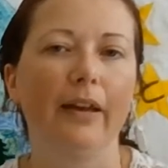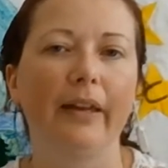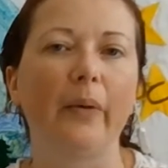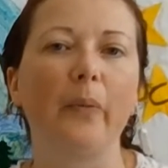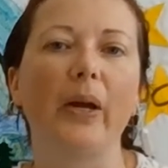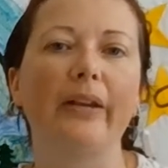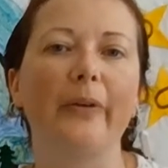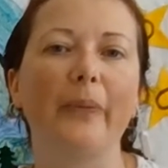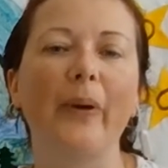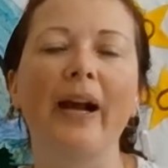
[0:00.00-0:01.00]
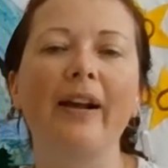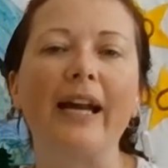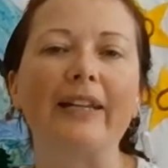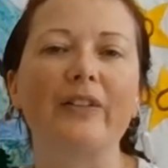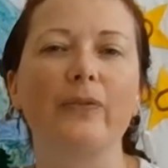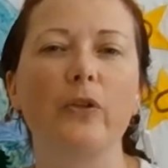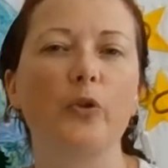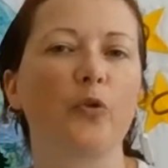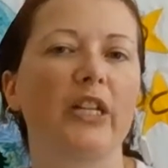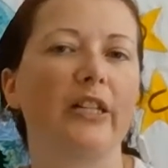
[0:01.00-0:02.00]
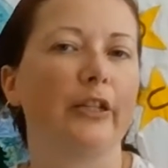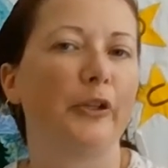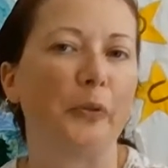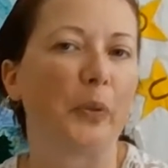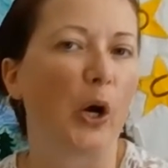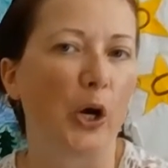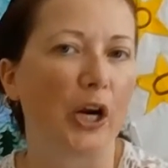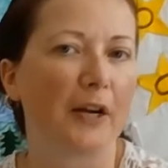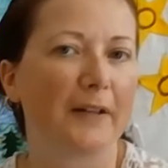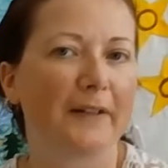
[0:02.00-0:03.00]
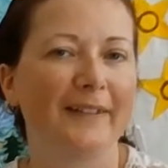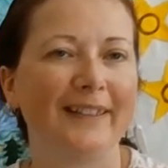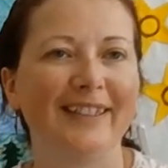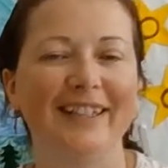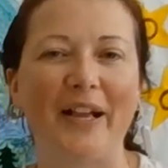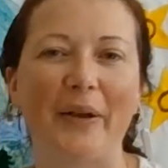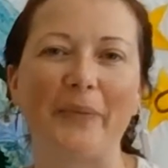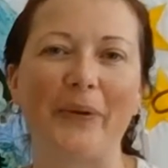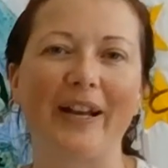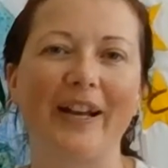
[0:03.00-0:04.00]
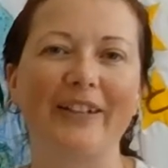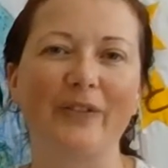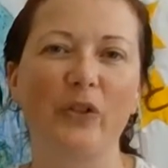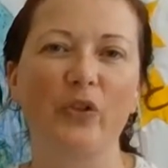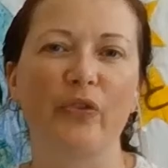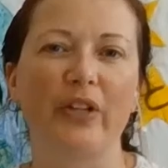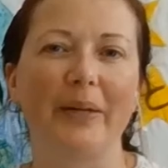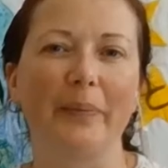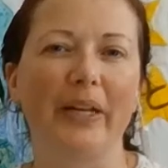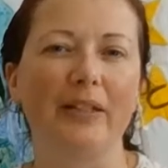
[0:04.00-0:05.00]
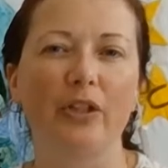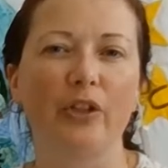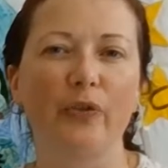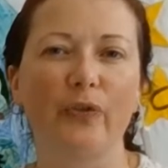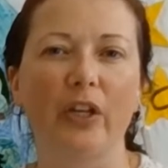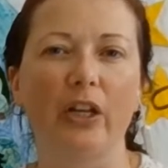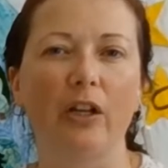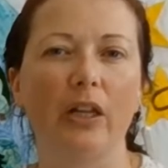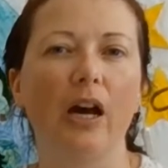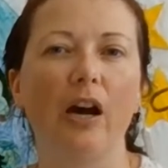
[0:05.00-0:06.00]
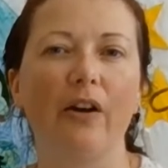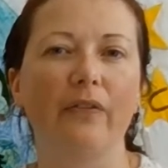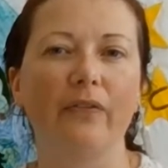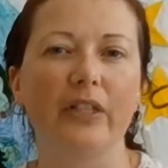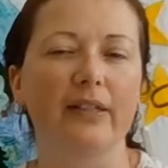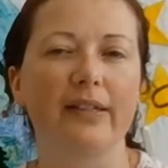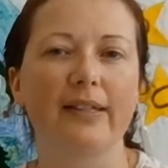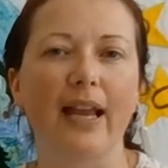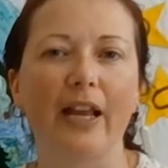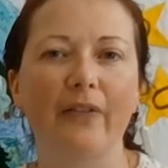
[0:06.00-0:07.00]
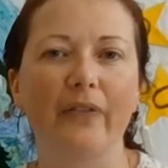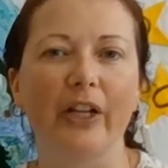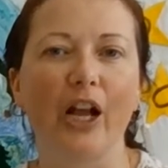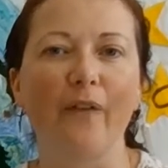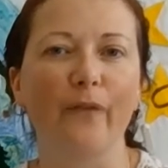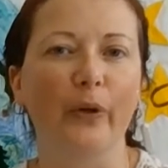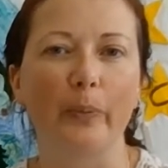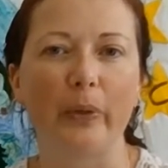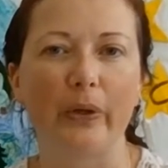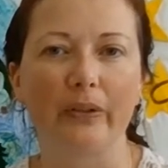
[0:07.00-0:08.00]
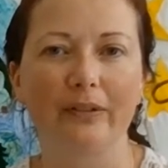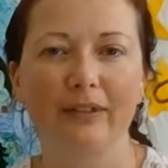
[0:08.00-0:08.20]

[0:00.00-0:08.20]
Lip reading: I wonder what kind of tree you are, and what kind of tree makes you feel loved and safe and comfortable.